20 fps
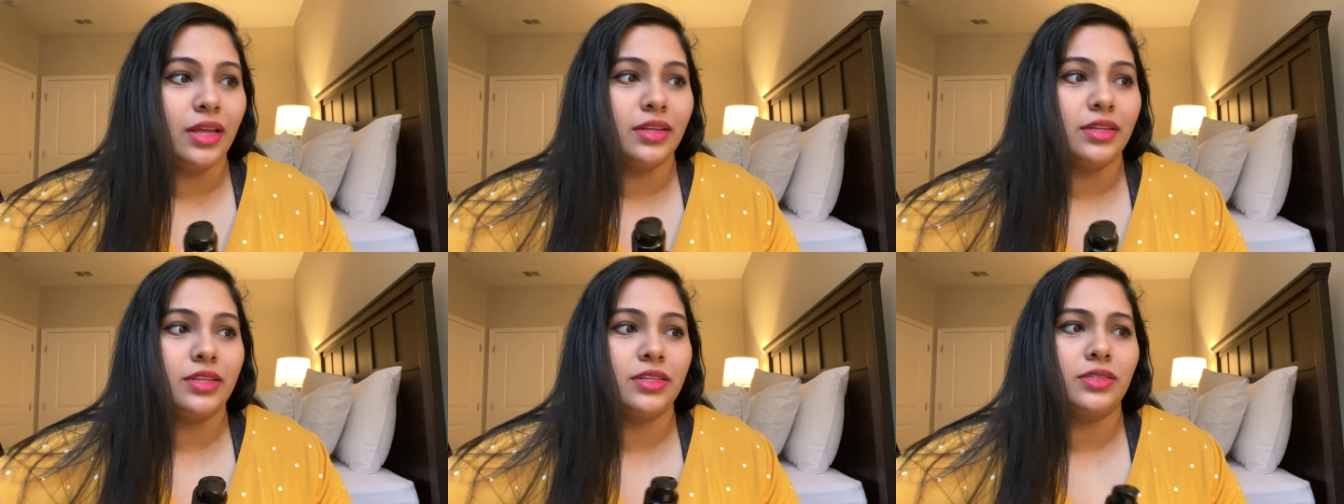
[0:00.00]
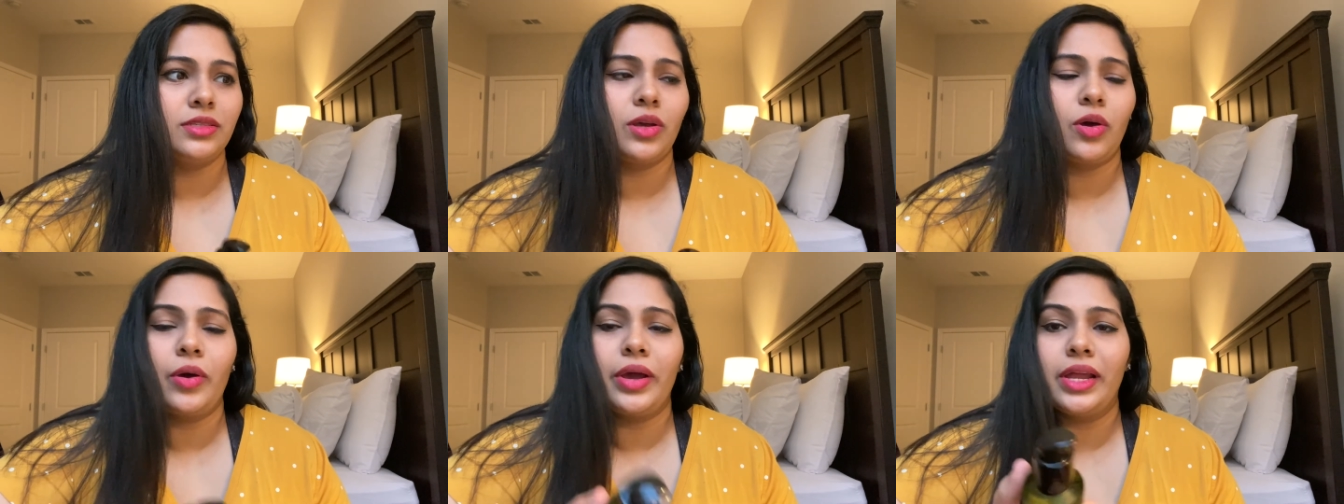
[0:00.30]

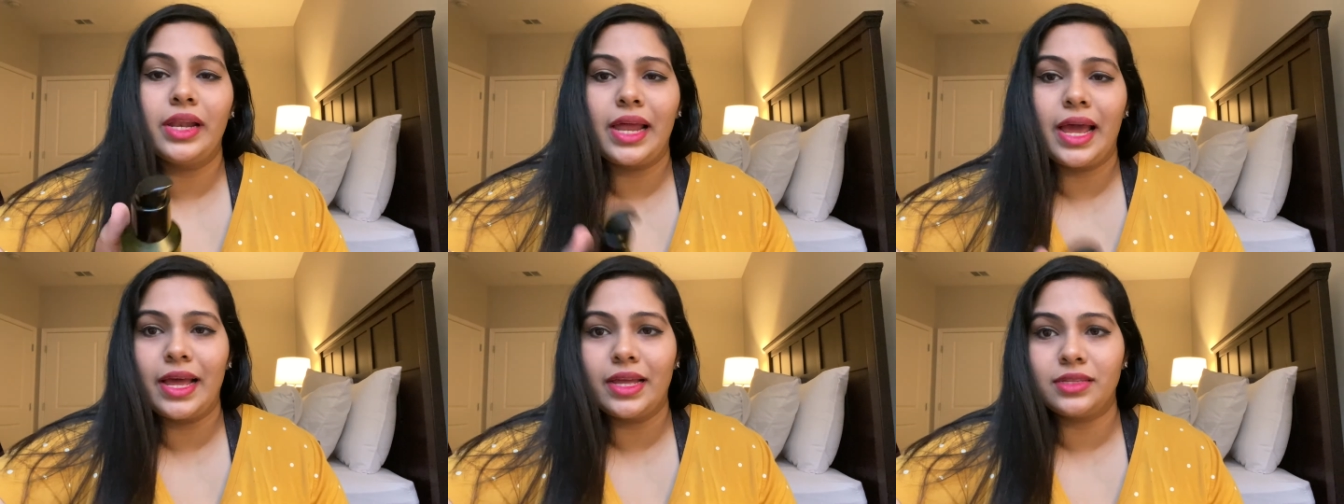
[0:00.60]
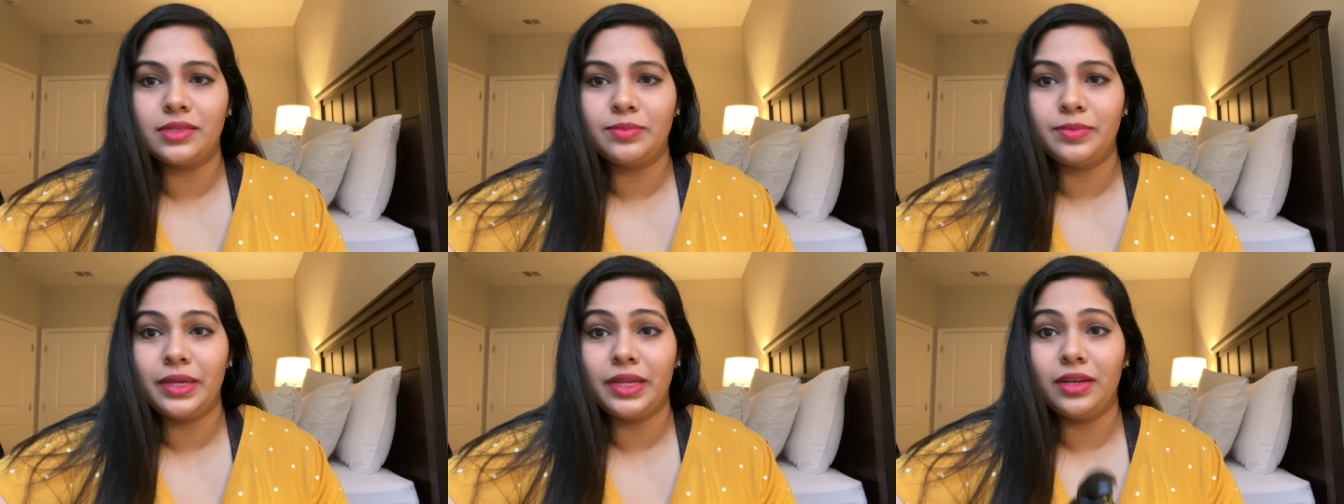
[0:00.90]
This oil
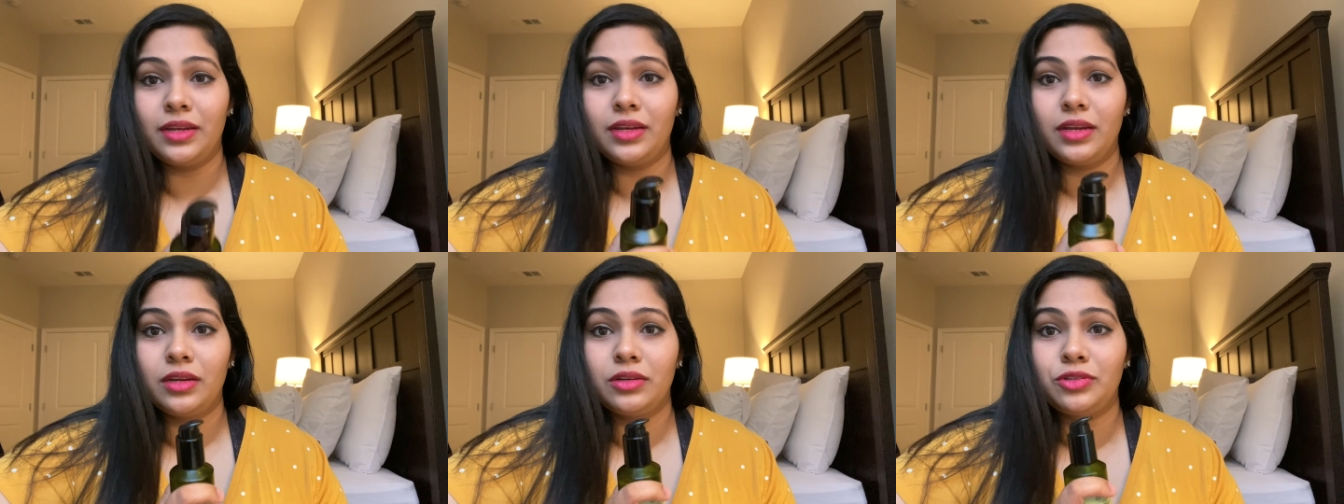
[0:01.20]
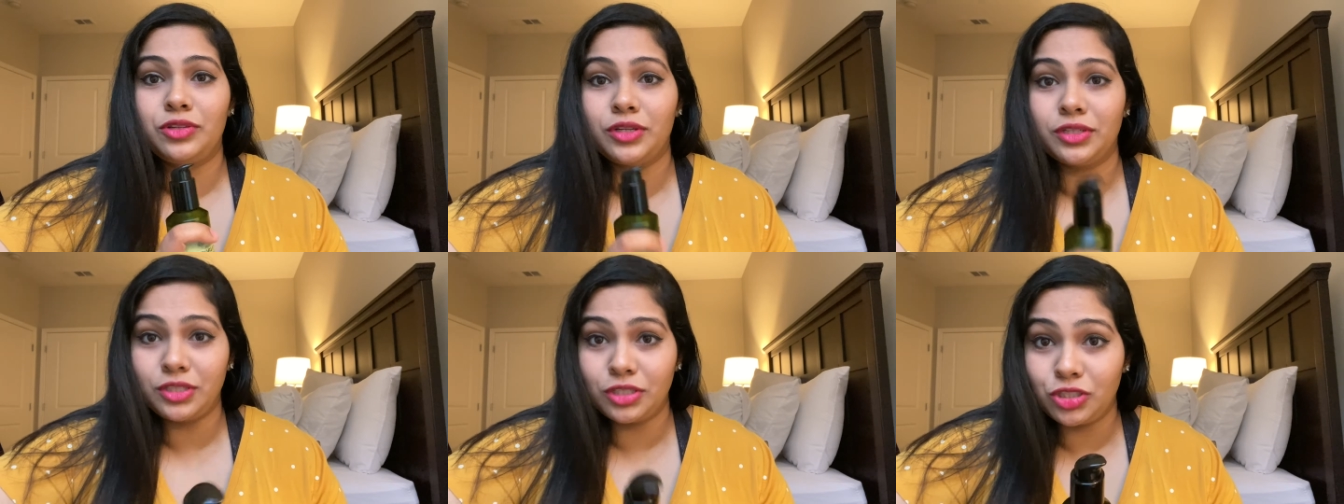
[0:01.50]
has been
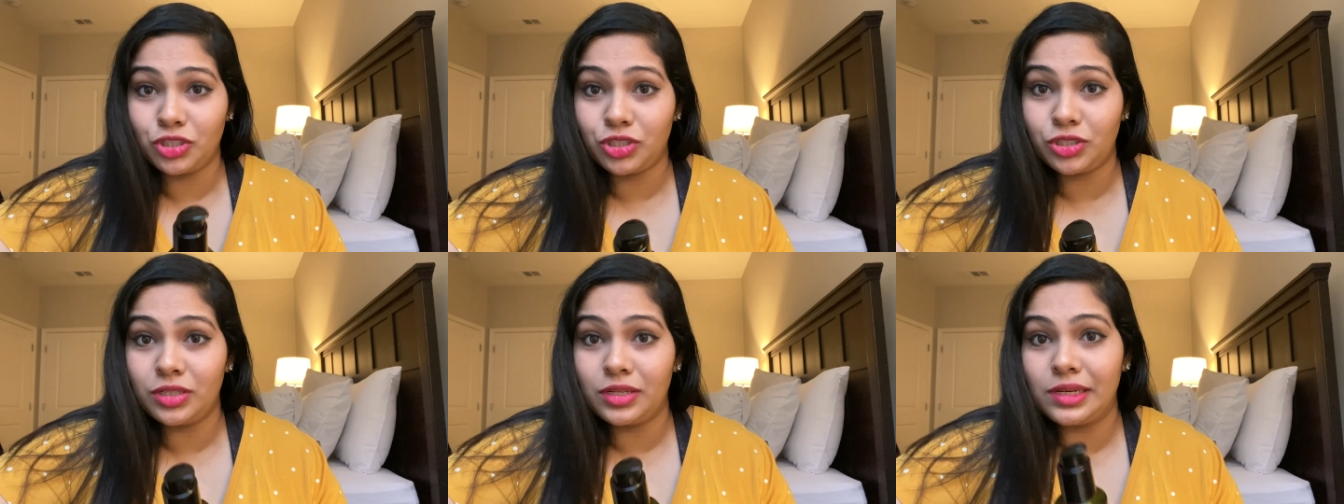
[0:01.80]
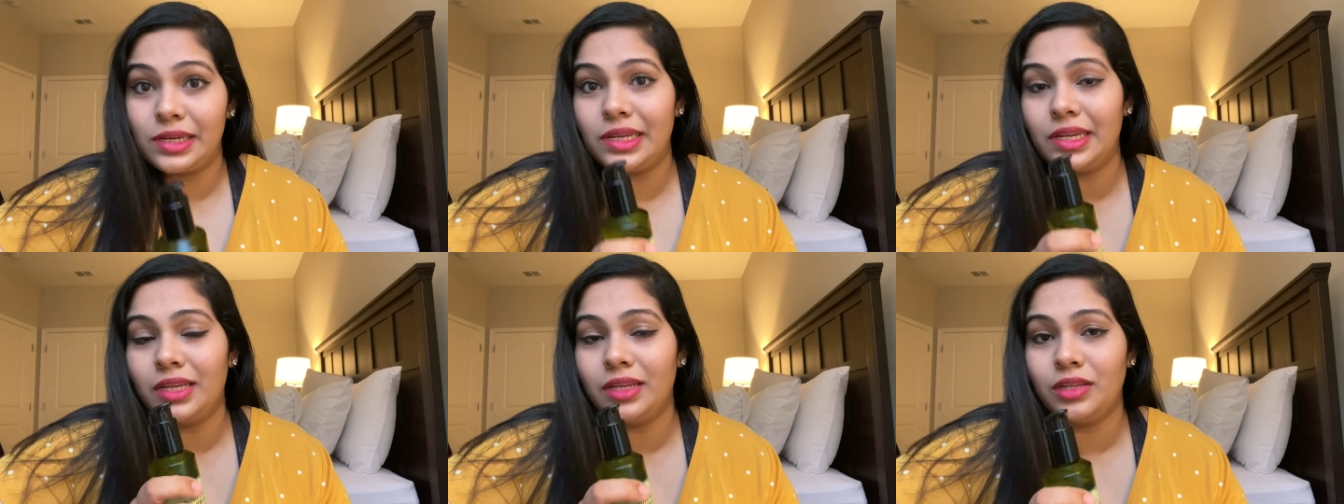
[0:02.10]

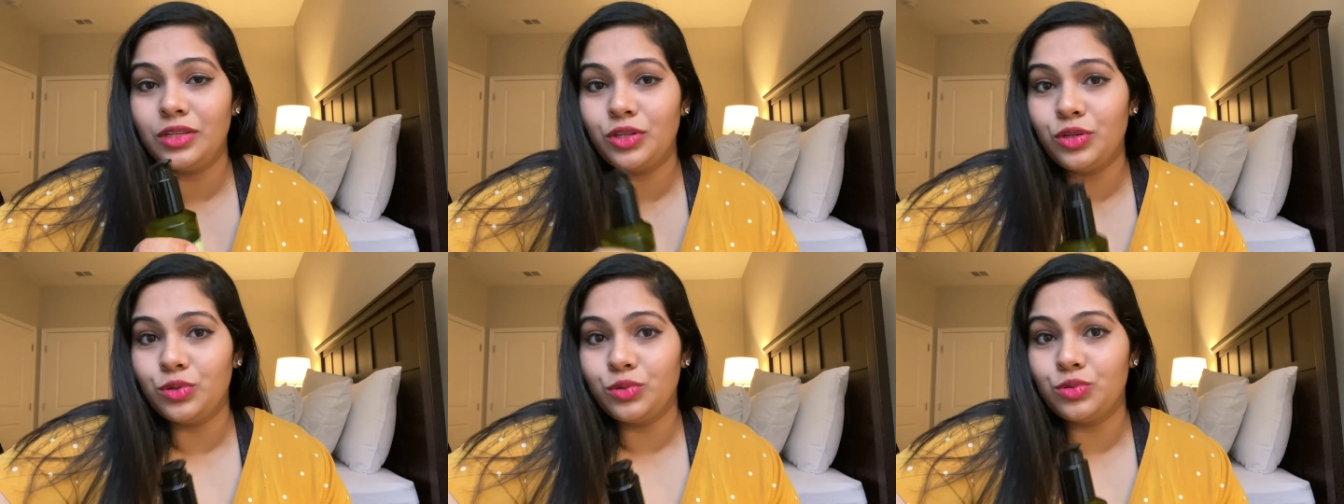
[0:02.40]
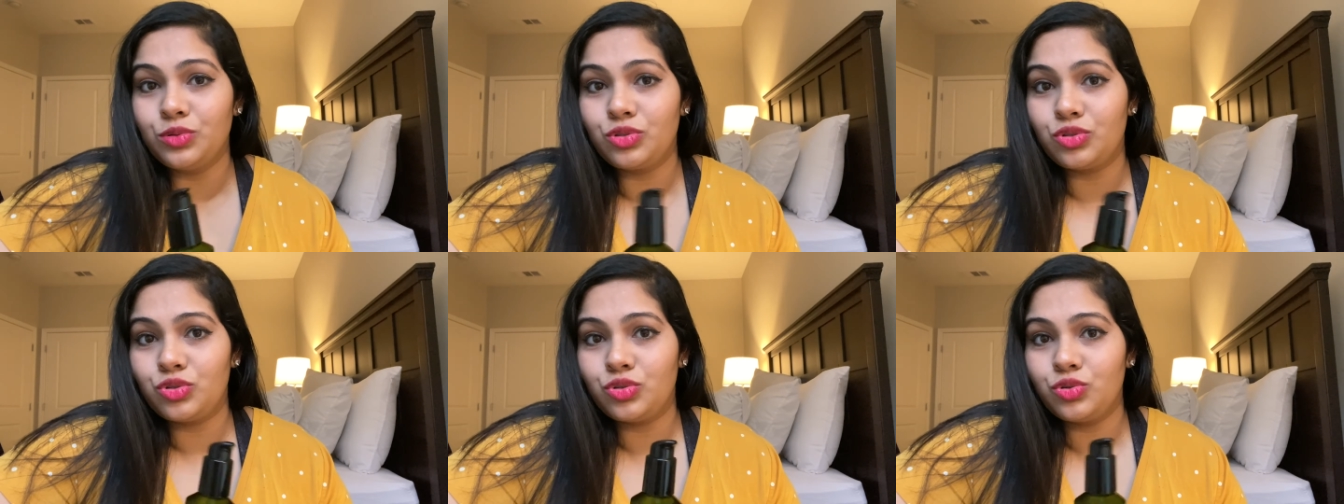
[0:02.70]
traditionally
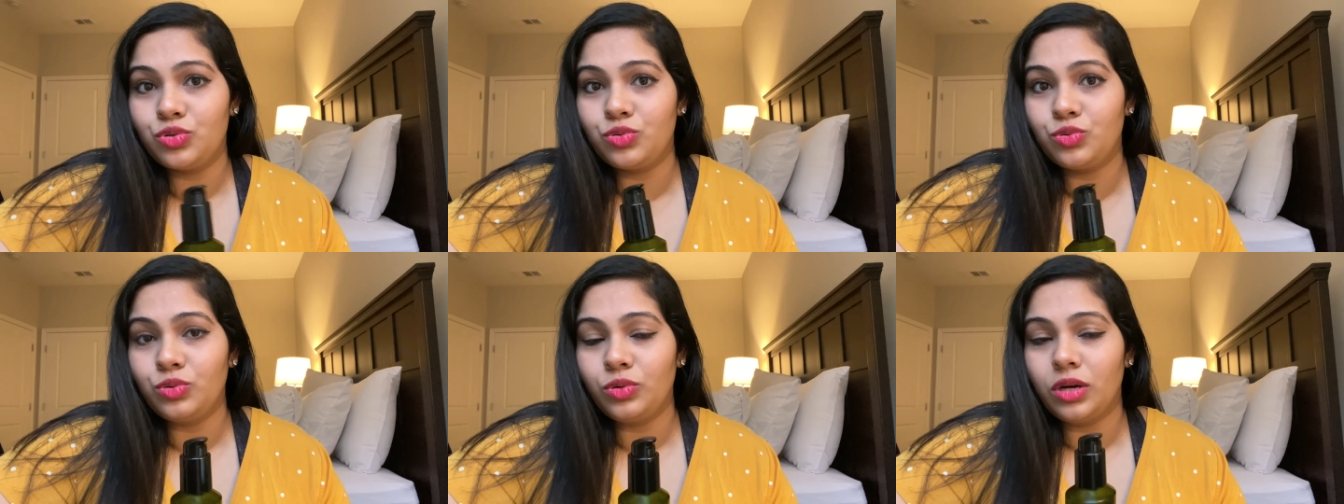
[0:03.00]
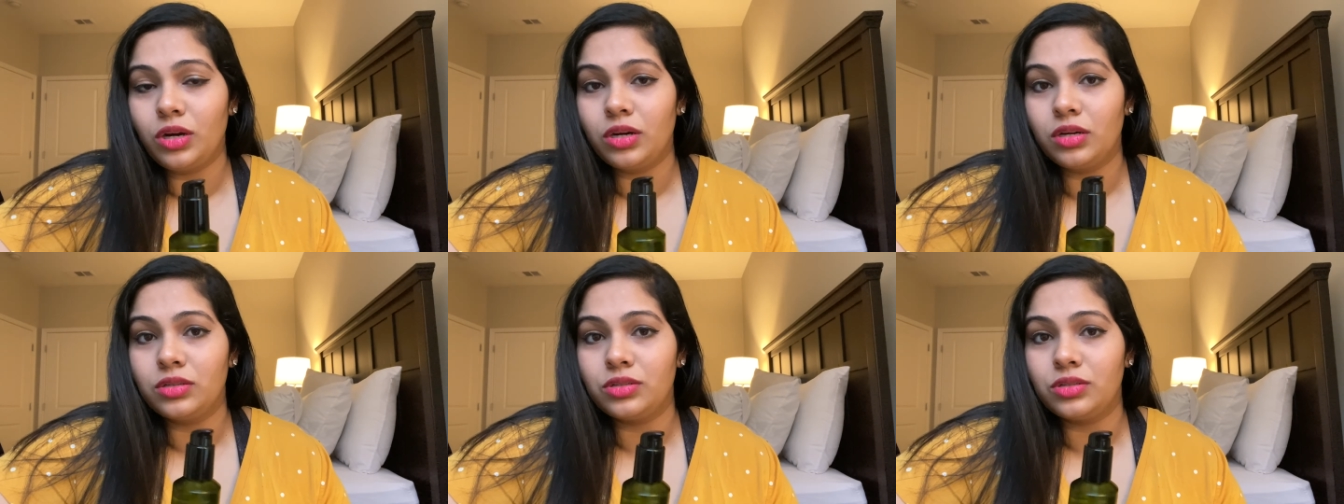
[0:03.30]
used to